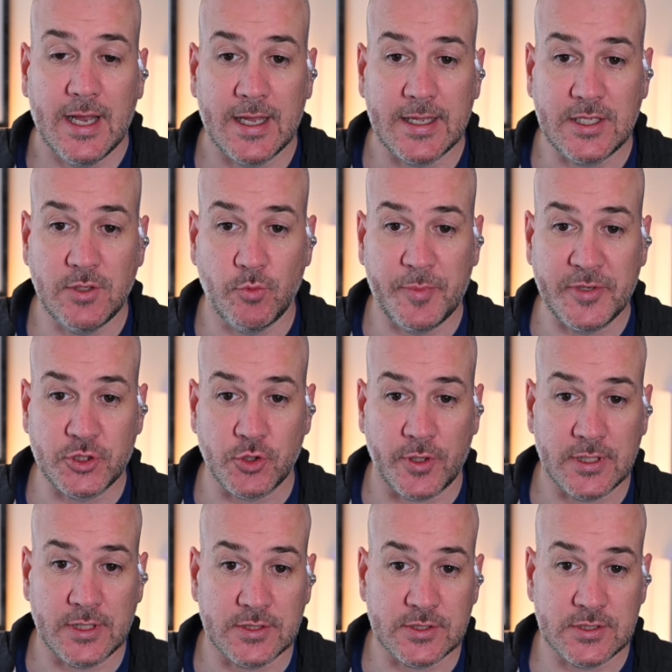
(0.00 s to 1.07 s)
He will be
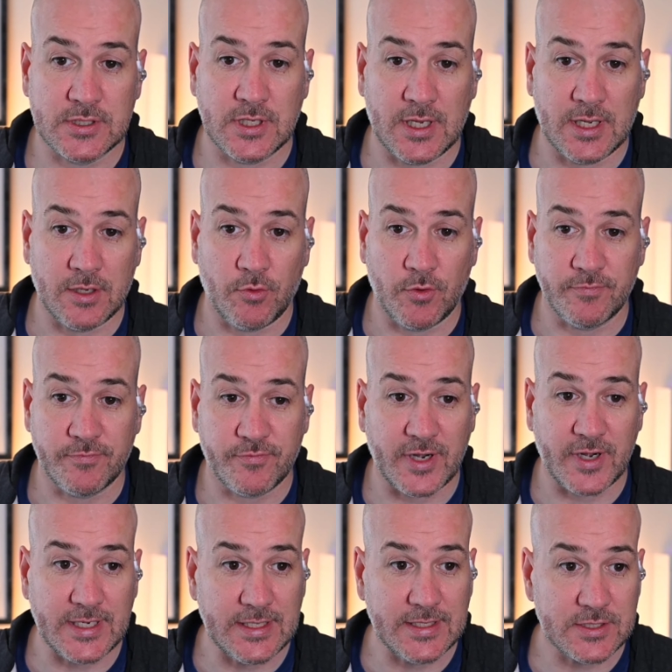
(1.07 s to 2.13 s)
joining us on
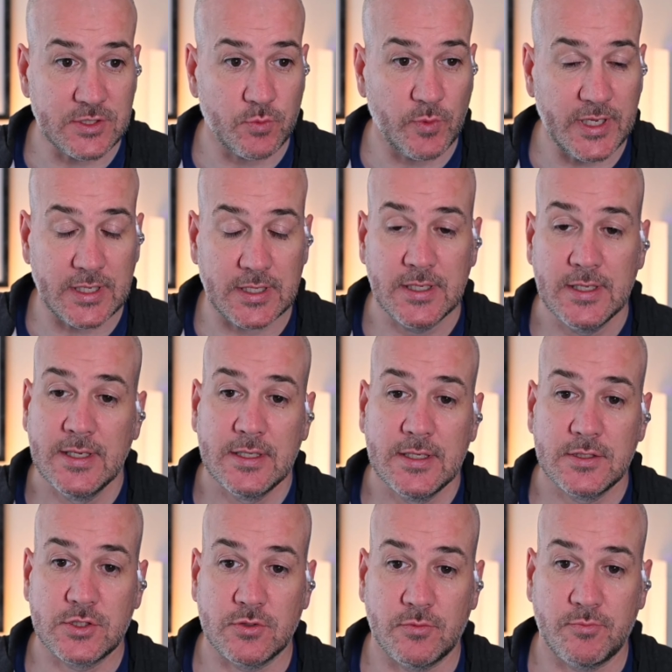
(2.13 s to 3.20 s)
Friday this week,
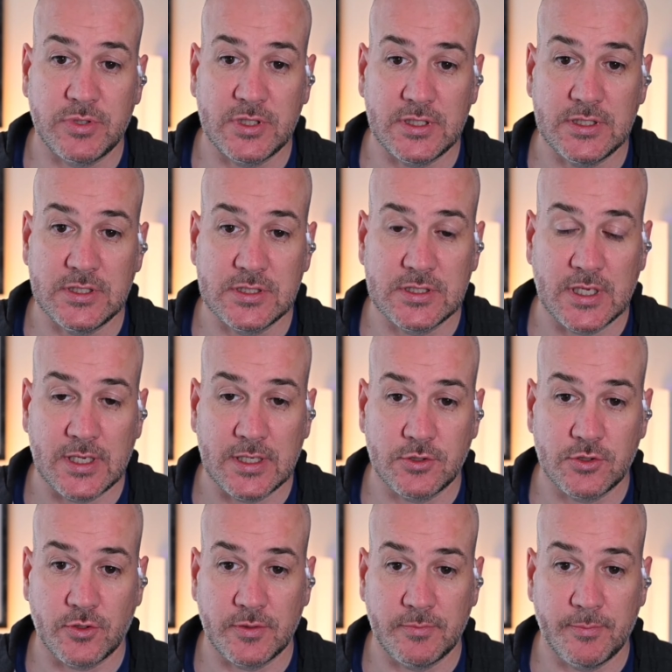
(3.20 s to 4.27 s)
so please
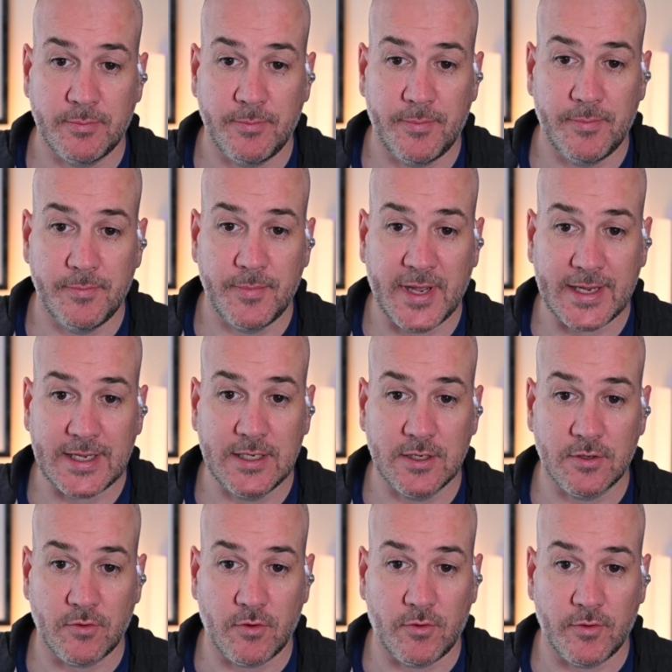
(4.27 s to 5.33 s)
join back
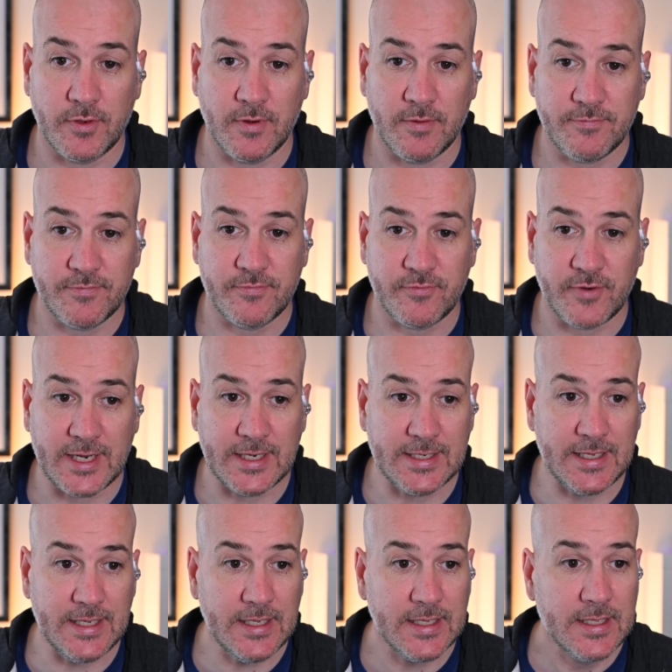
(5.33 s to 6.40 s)
here on
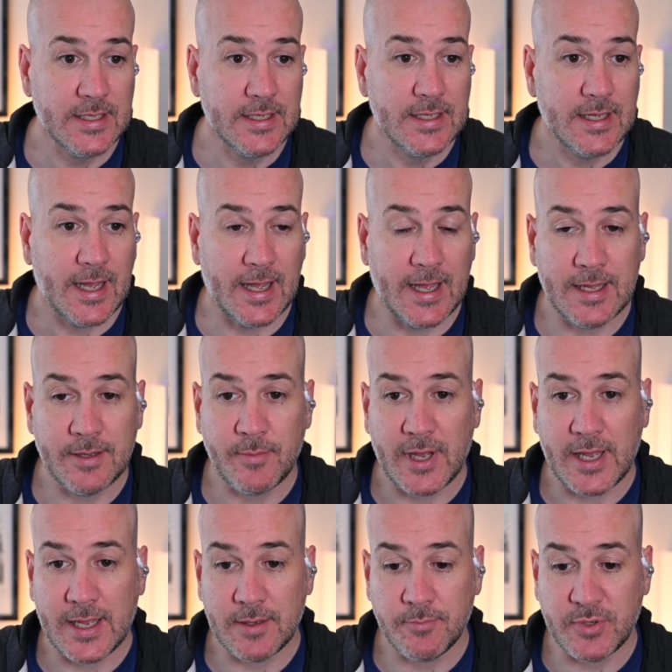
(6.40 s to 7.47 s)
Friday.
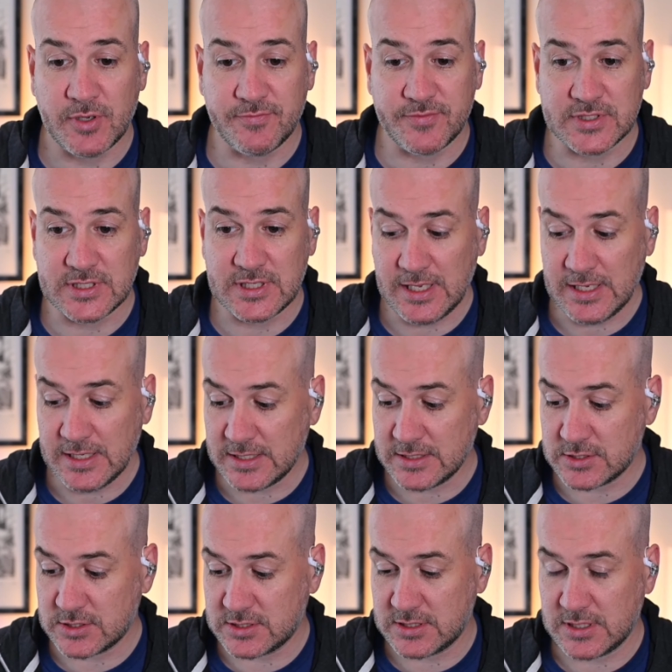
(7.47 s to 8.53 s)
But for today,
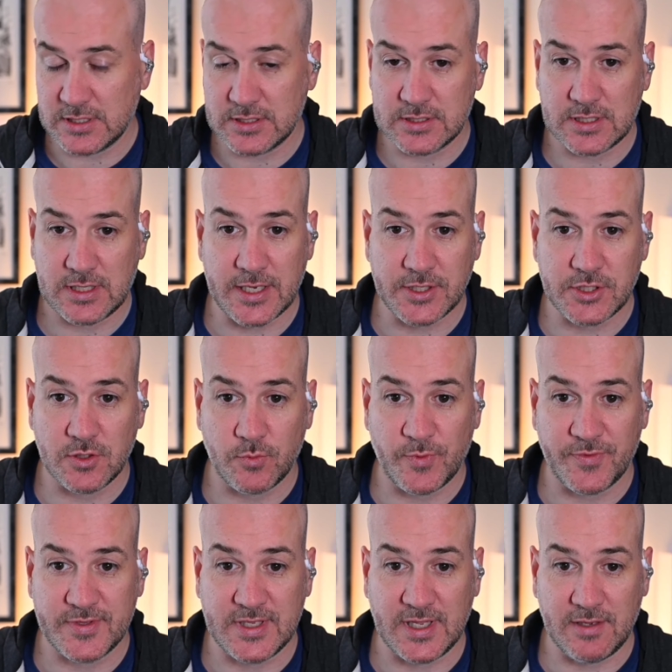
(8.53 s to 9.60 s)
it's catching up
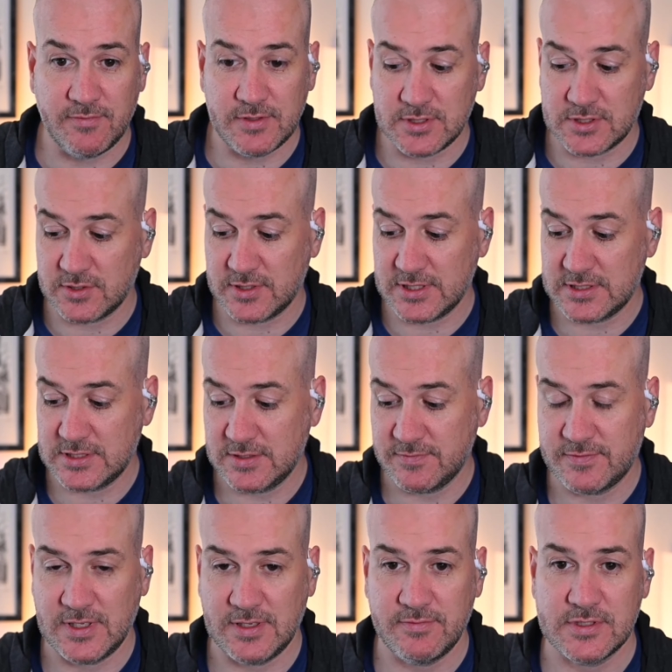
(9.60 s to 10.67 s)
with David. So let's see
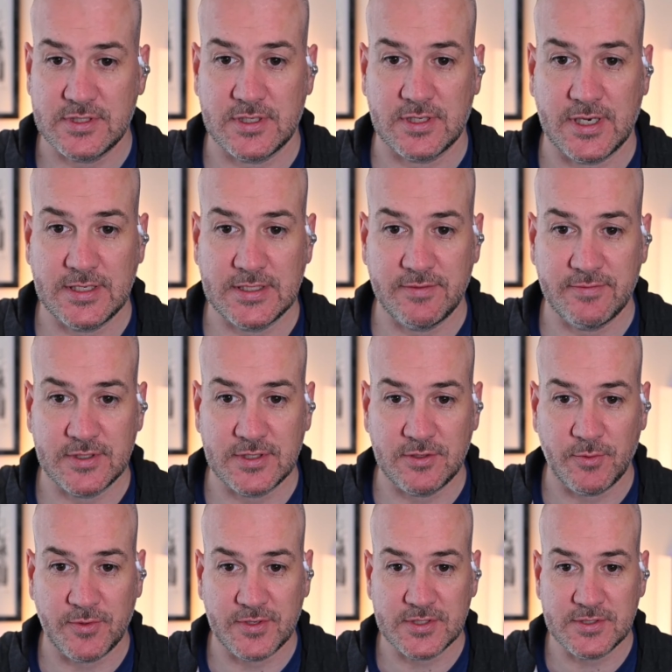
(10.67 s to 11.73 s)
if David's there. Hi, David. Are you
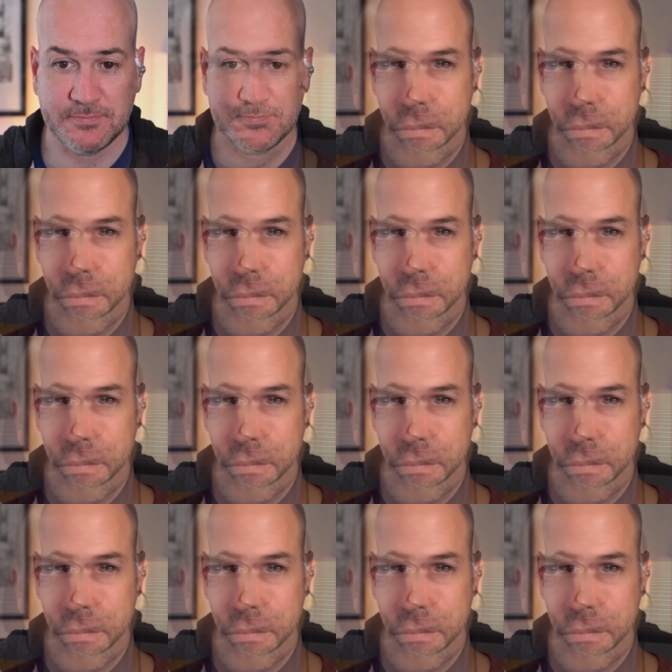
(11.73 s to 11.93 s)
with us?